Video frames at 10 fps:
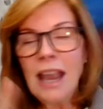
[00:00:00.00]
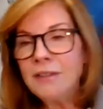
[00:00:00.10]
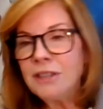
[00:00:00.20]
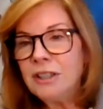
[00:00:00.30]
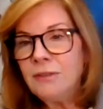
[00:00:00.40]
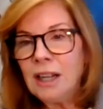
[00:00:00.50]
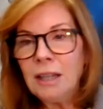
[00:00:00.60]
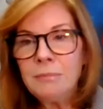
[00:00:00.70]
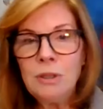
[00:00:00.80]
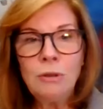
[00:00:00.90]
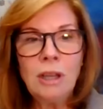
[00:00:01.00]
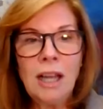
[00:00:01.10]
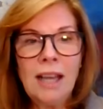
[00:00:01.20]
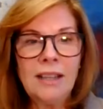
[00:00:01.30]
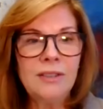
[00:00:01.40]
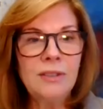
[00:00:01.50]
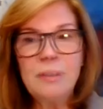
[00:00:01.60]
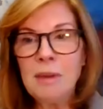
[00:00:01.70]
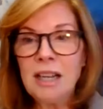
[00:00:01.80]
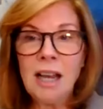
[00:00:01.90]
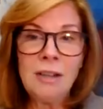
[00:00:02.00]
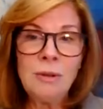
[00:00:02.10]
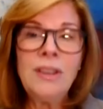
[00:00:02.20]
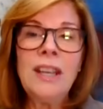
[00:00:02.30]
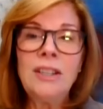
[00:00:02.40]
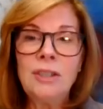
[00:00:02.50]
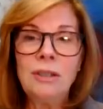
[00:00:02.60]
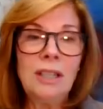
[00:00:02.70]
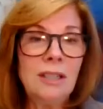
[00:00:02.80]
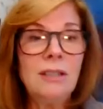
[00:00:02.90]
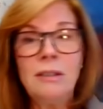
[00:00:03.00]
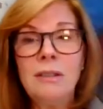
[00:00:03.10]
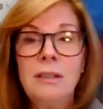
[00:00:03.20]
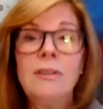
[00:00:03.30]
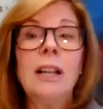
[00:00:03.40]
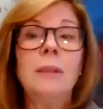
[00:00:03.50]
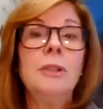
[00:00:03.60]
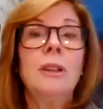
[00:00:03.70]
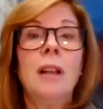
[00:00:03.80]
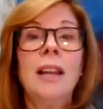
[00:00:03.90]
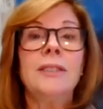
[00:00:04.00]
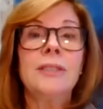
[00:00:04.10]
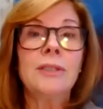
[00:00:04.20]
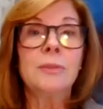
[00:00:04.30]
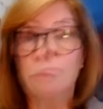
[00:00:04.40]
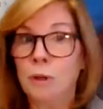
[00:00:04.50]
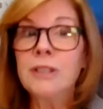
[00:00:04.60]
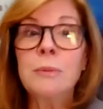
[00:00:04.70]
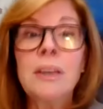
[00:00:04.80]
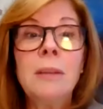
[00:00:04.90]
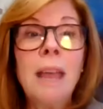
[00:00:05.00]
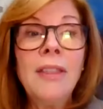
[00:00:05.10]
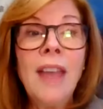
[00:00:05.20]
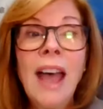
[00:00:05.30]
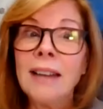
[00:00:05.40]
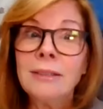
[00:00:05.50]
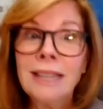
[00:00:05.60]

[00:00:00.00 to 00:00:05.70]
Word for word: Have to develop new clients. There's about 100 things you need to do to develop new clients. There's books written about that.